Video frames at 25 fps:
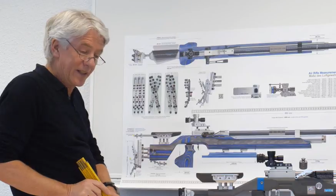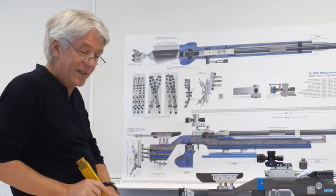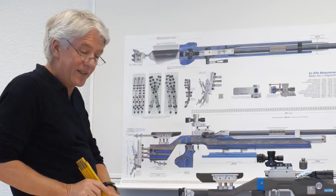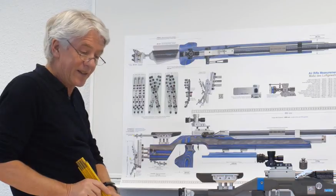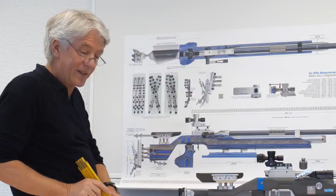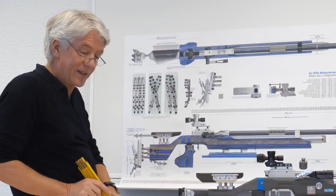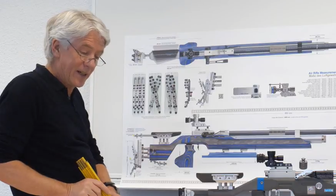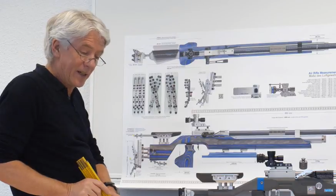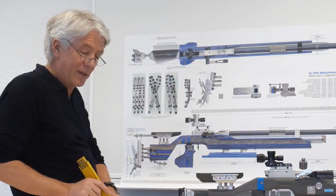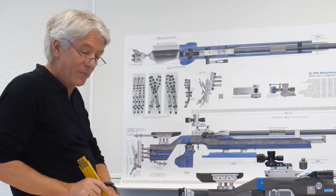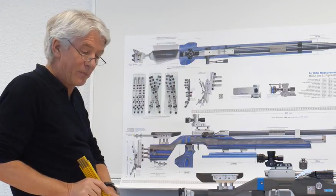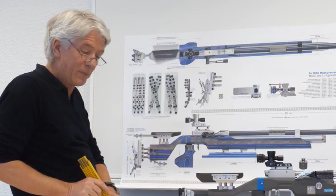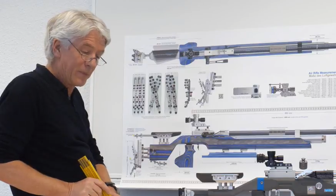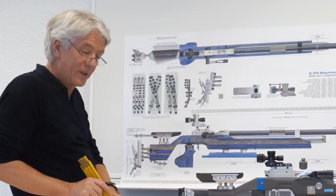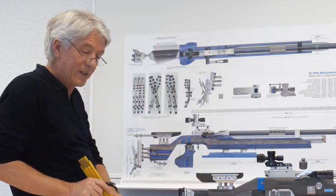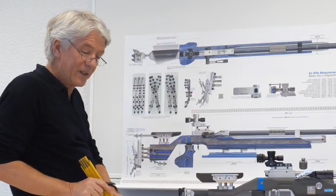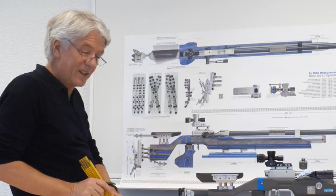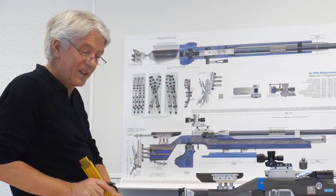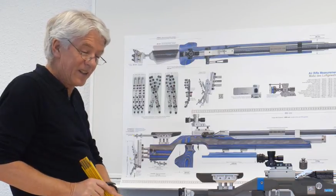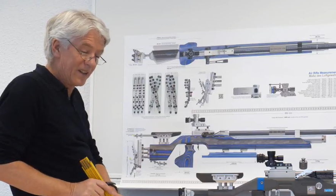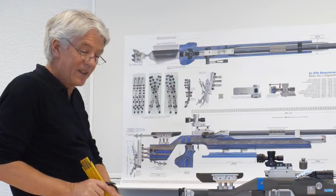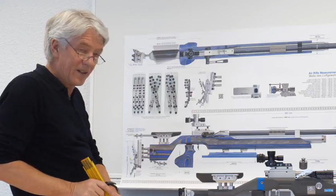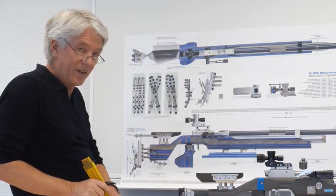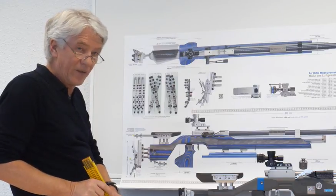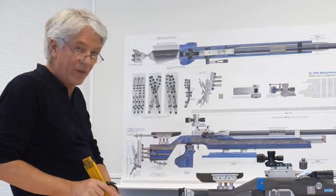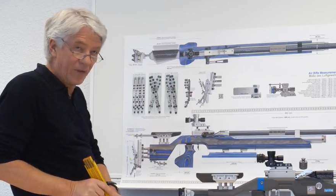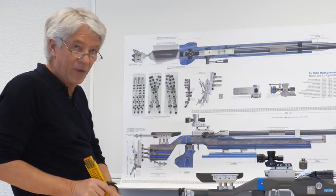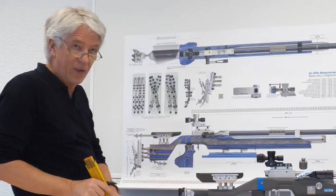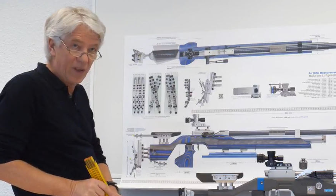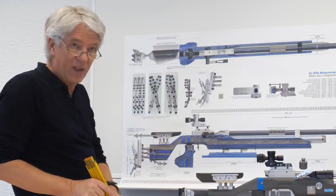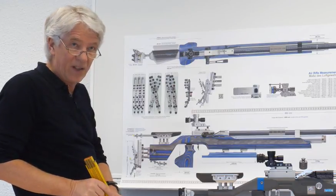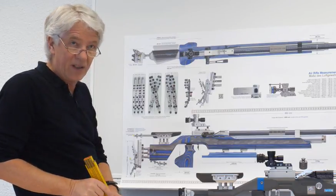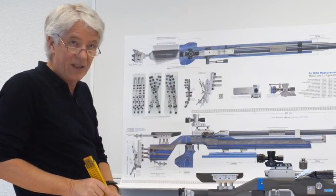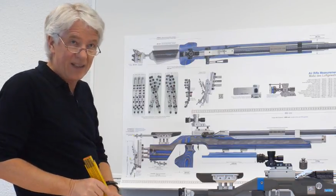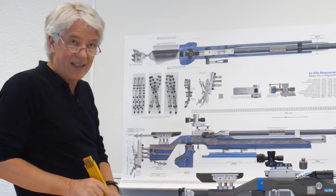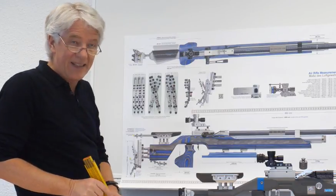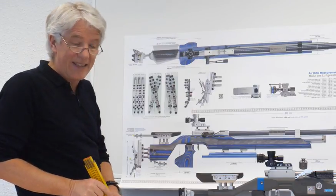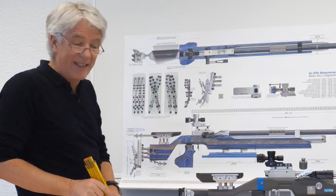example,
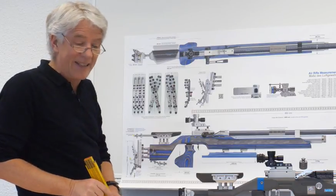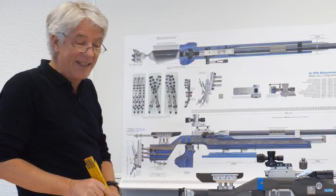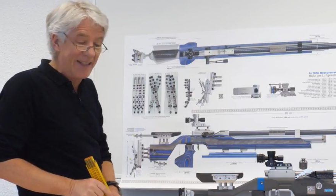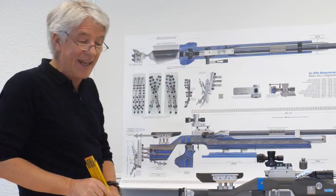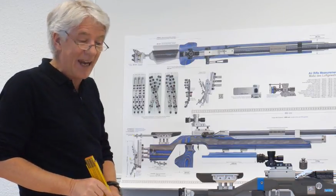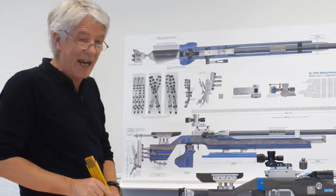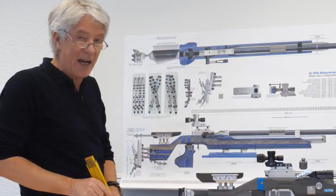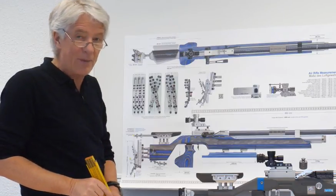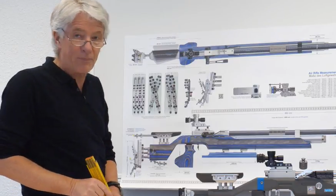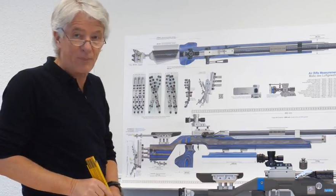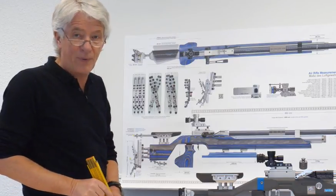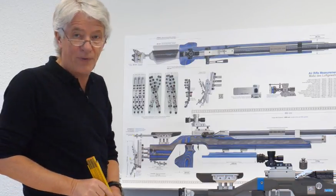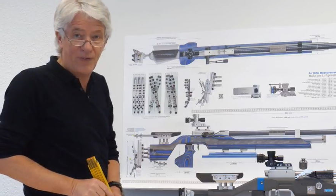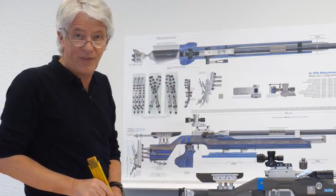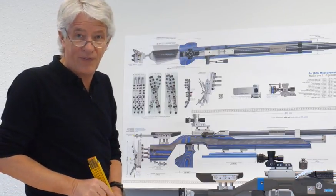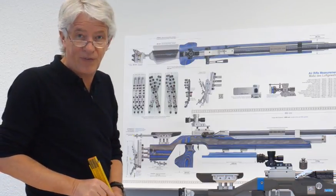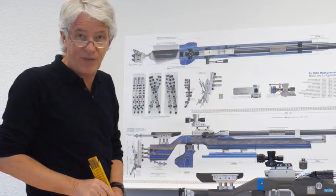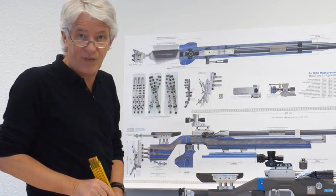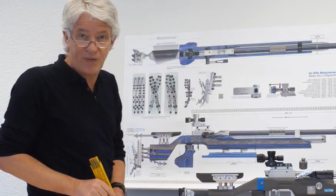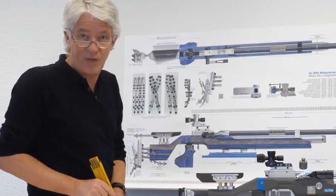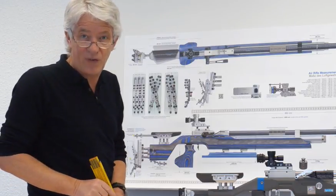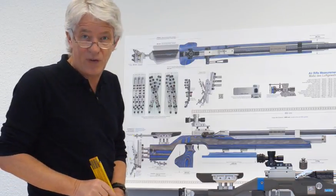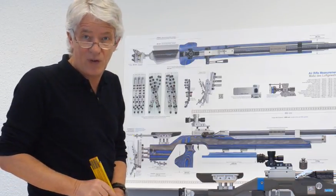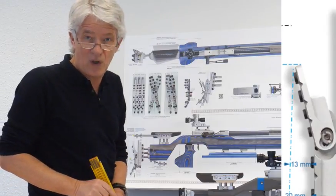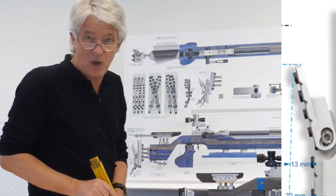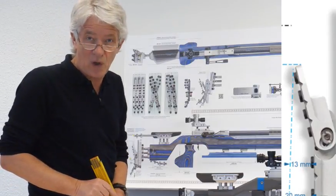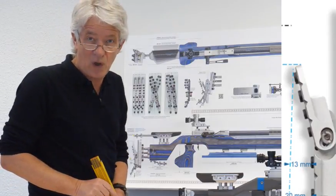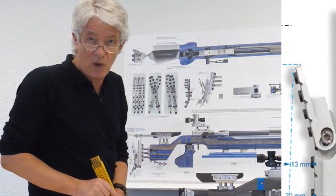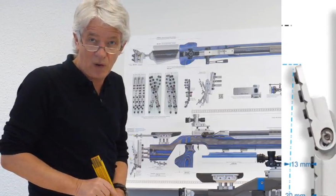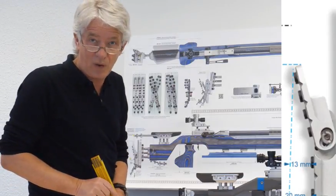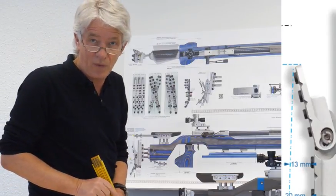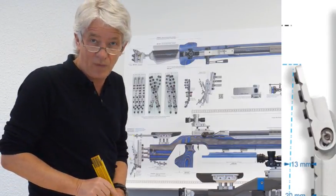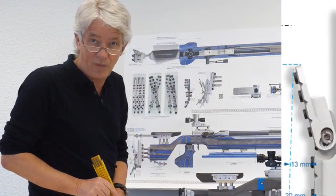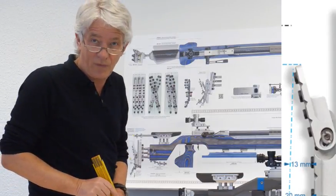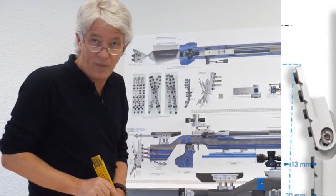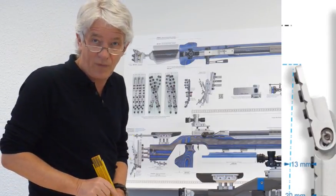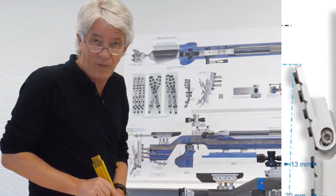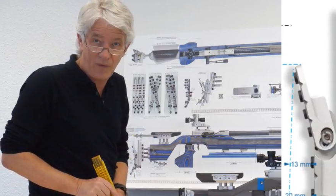the depths
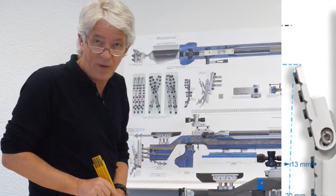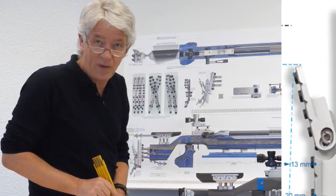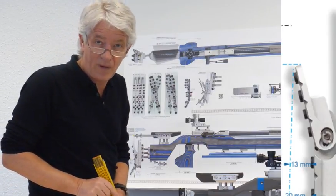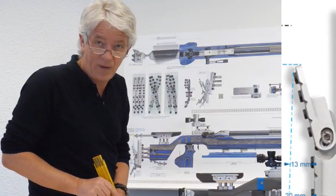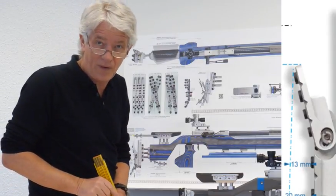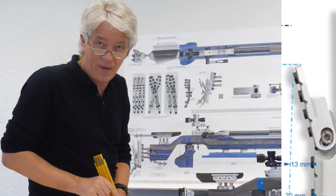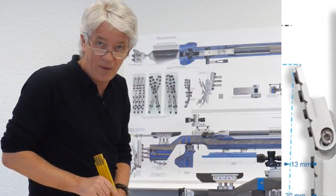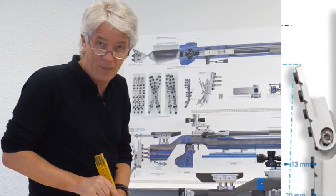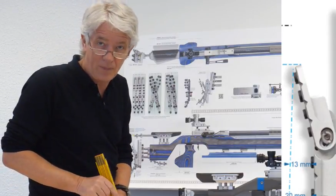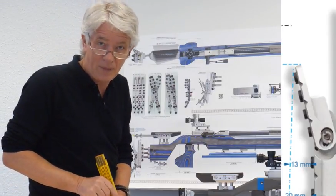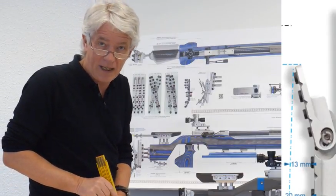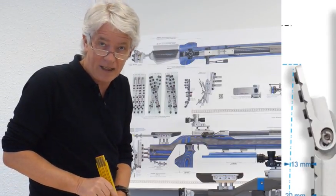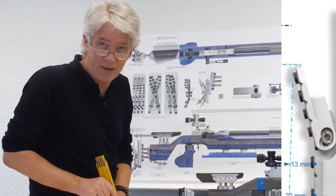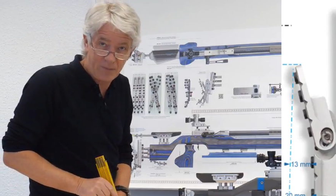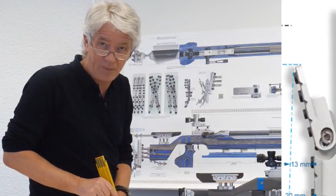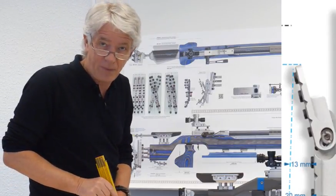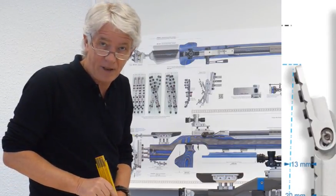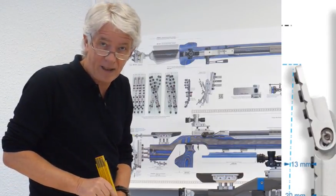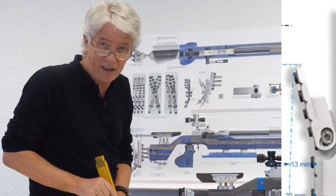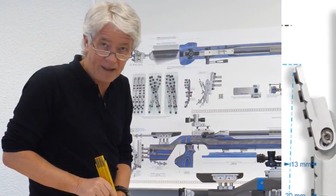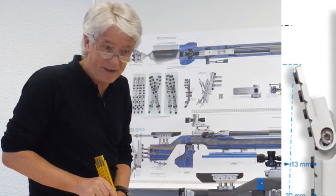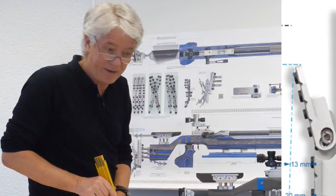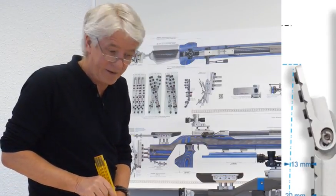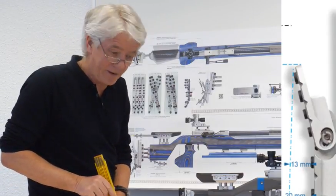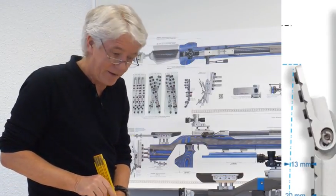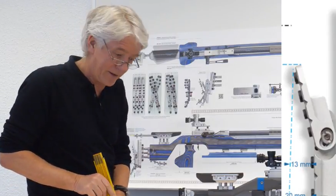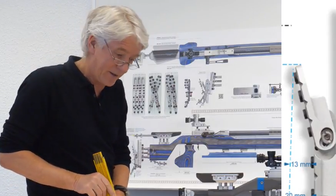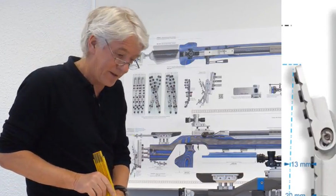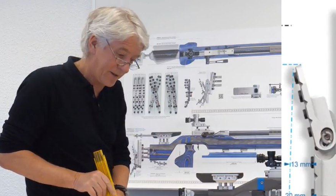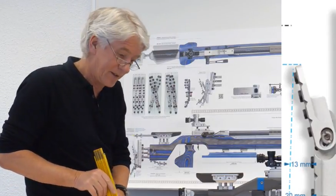of the butt plate